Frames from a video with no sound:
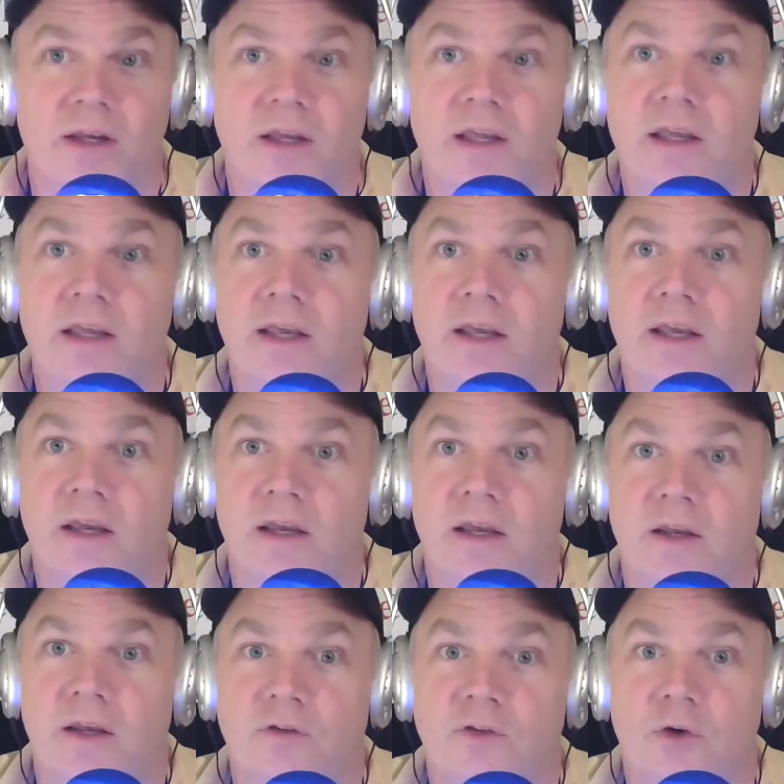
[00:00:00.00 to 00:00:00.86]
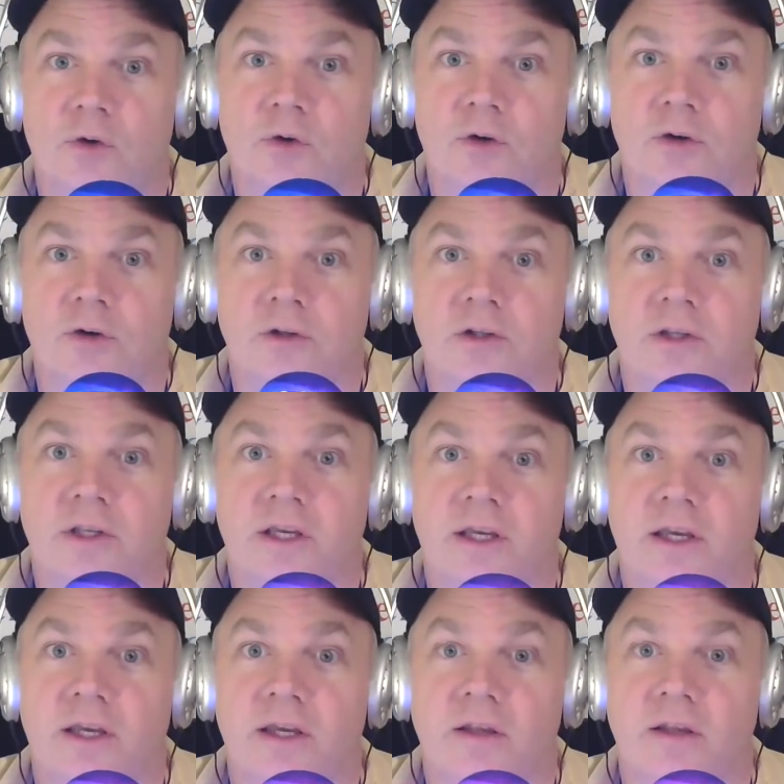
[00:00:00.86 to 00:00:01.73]
He is
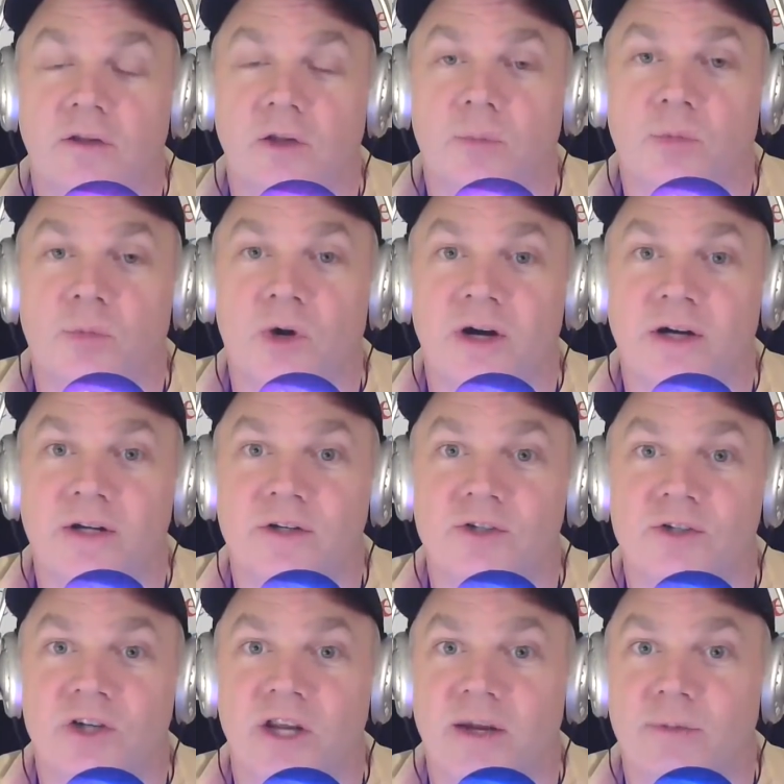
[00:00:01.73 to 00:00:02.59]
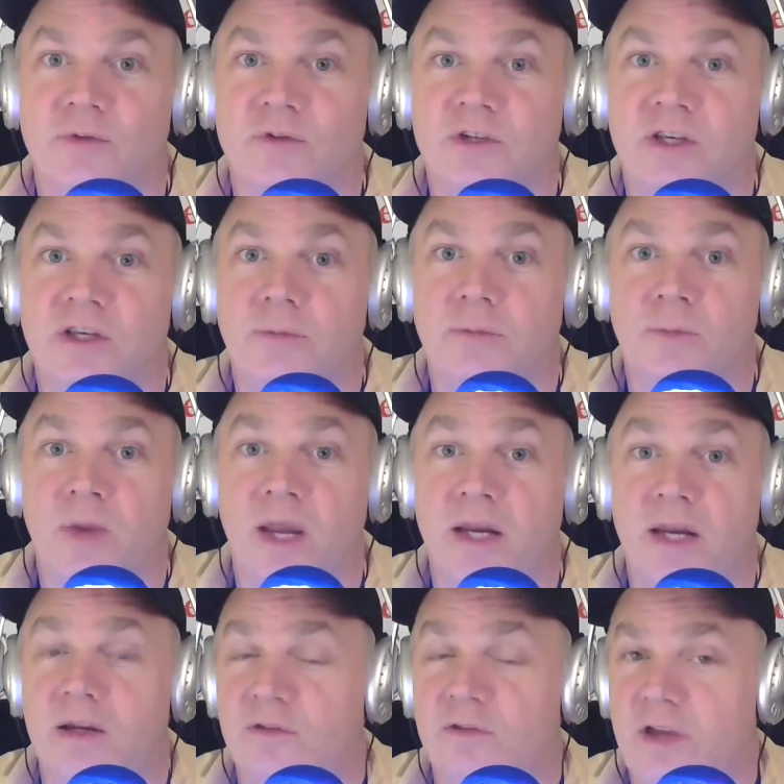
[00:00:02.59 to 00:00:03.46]
currently LeBron James'
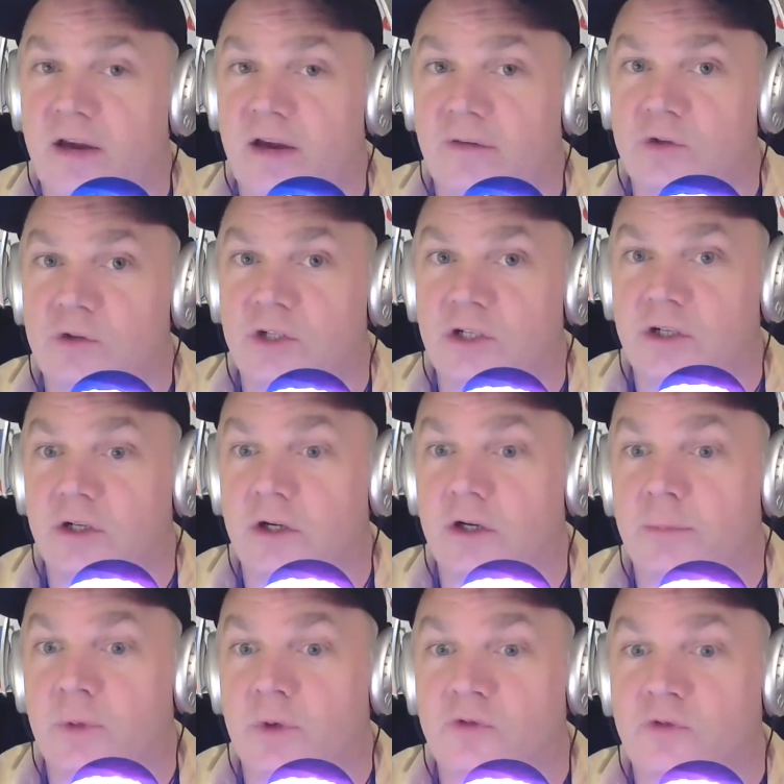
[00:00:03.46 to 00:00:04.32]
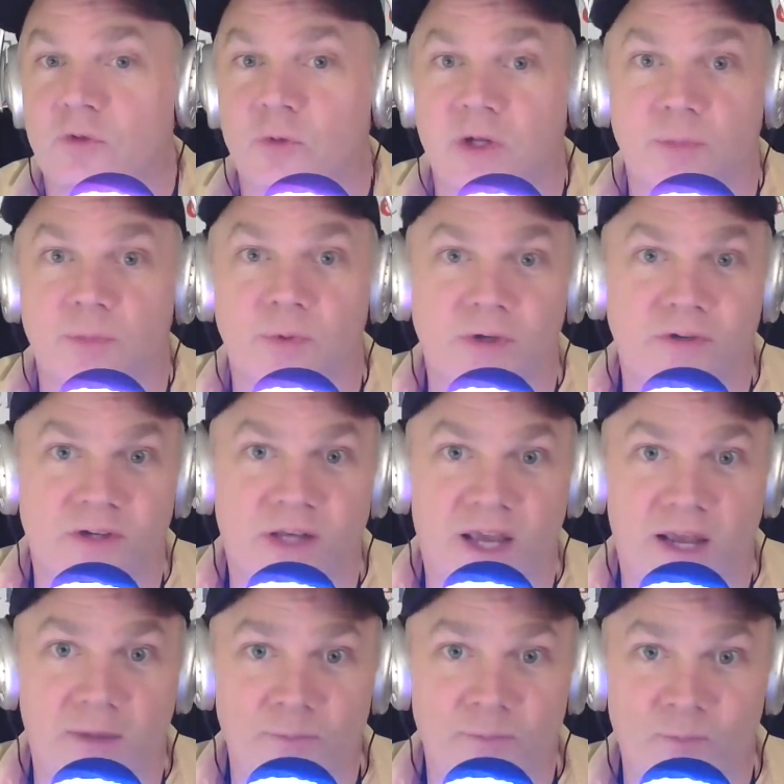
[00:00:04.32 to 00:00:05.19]
teammate. He's averaging almost 20 points a
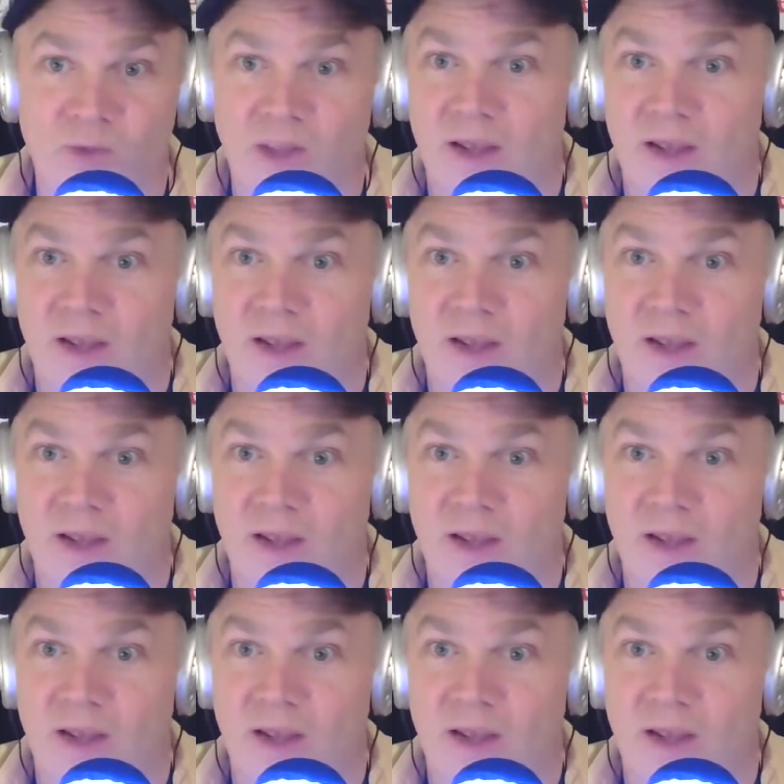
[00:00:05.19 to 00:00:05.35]
game.